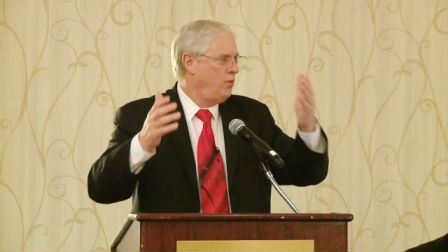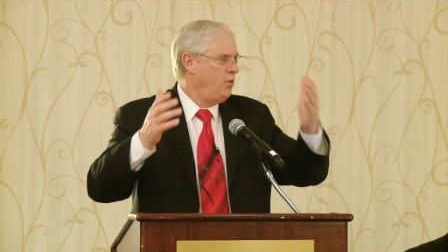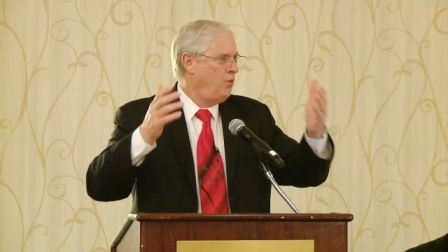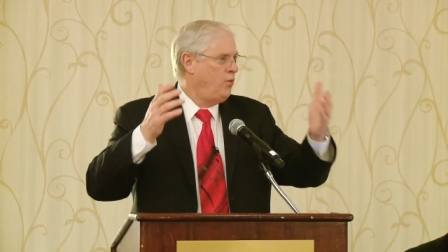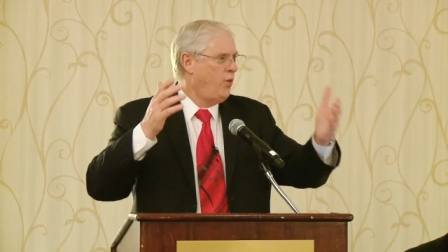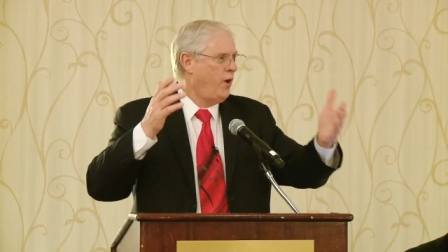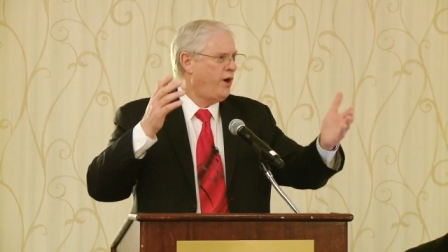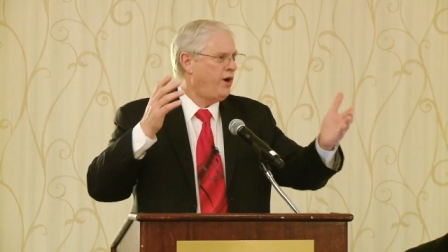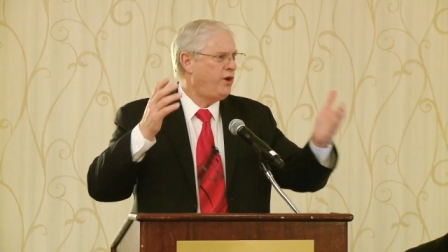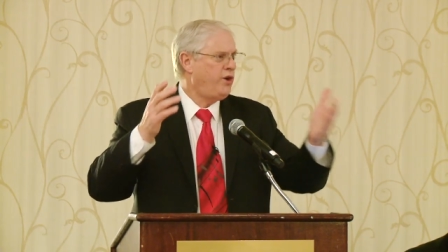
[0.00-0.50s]

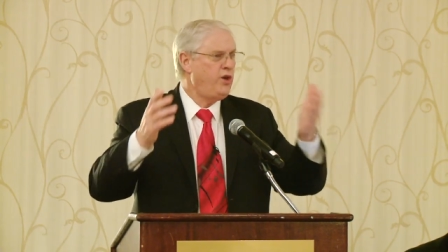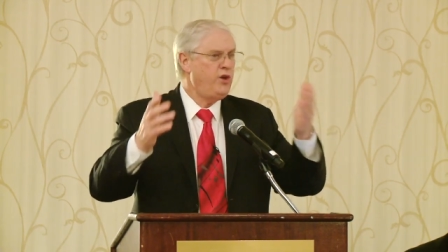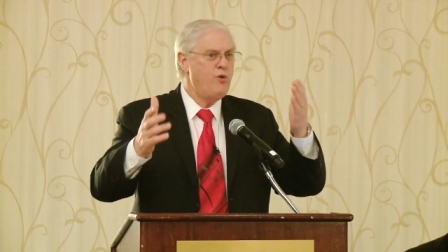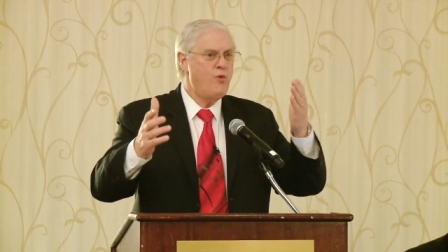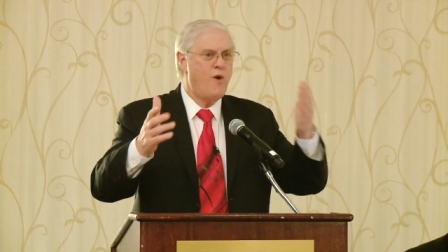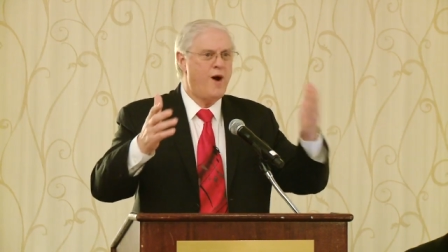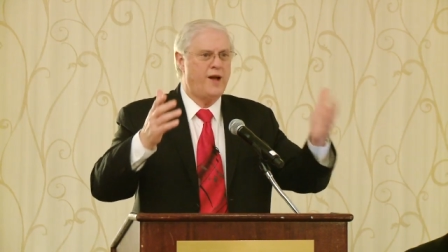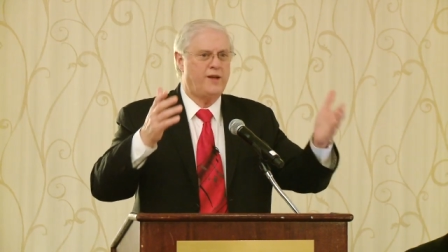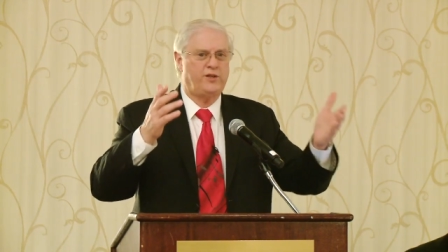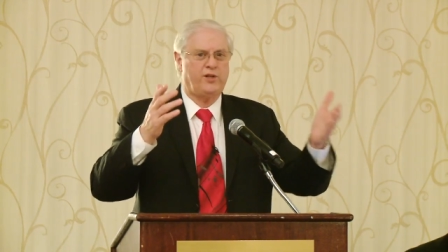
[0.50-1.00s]
Where do you
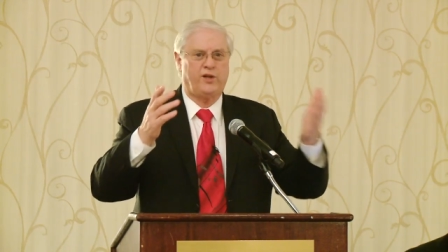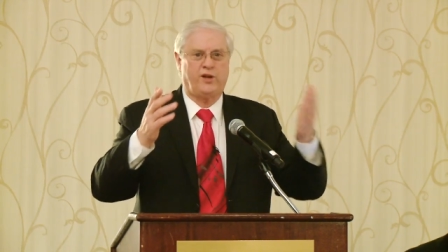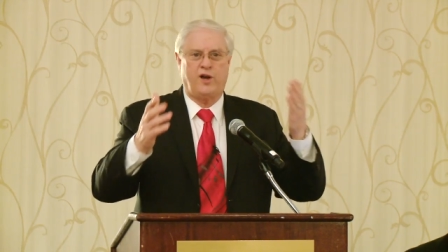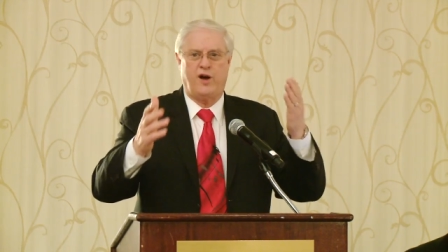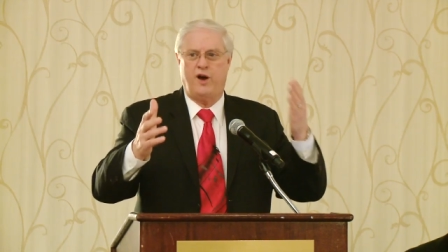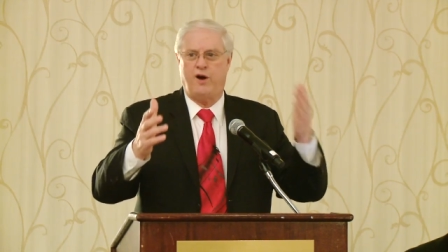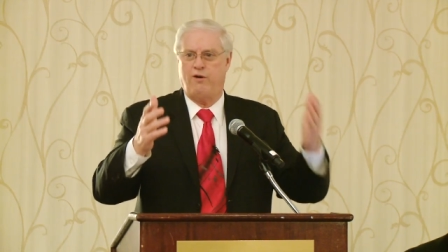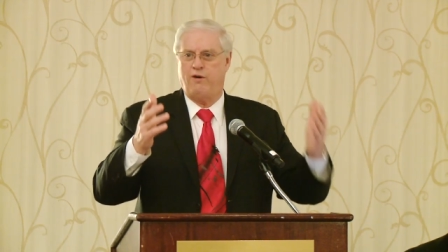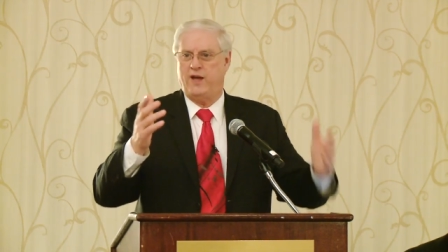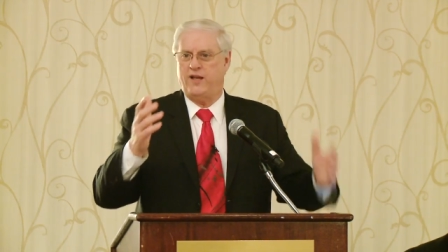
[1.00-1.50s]
want to
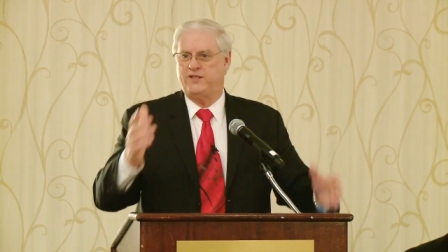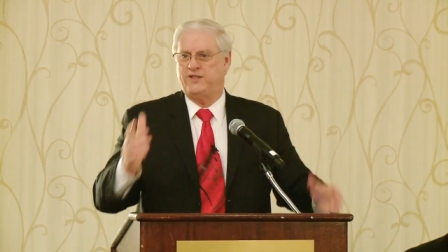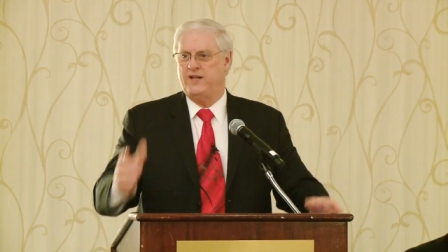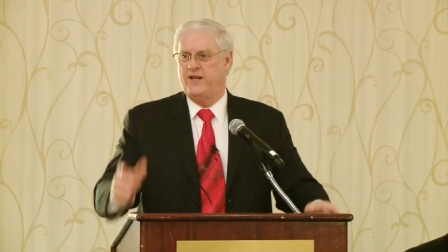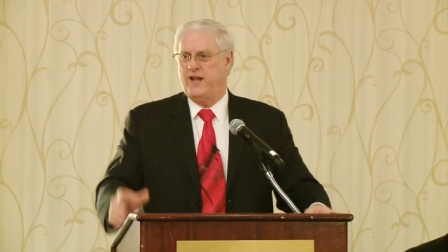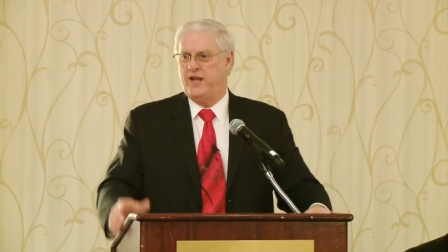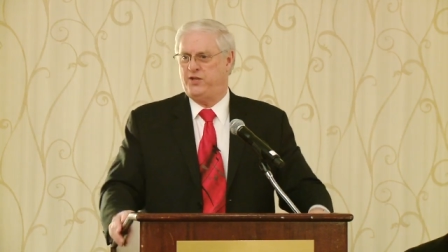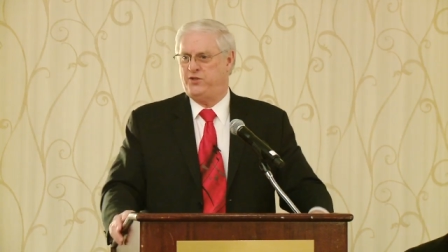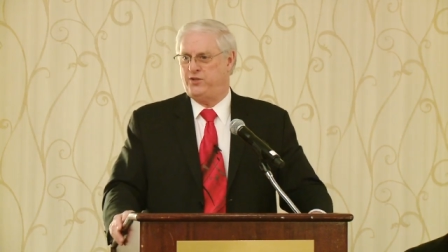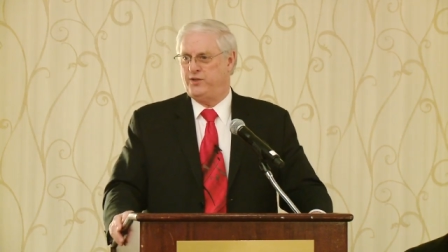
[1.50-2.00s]
go as a
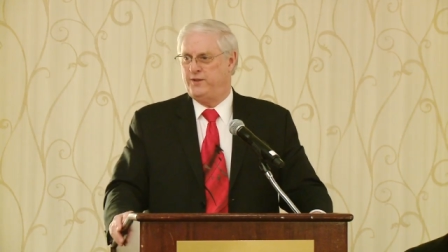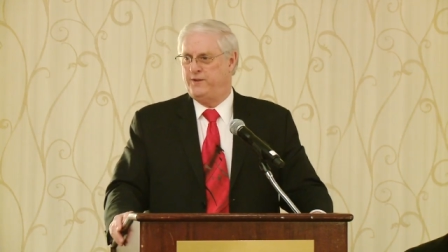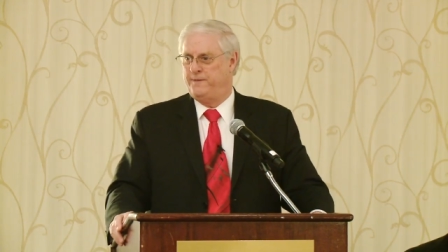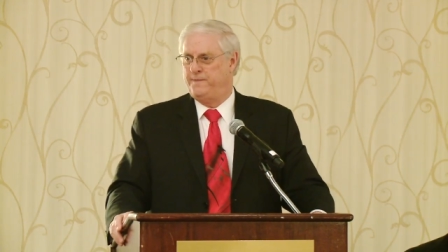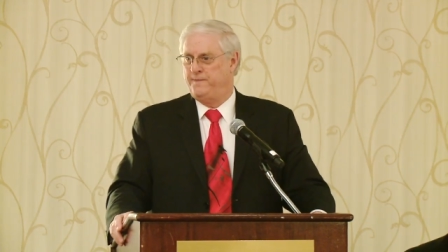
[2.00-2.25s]
nation?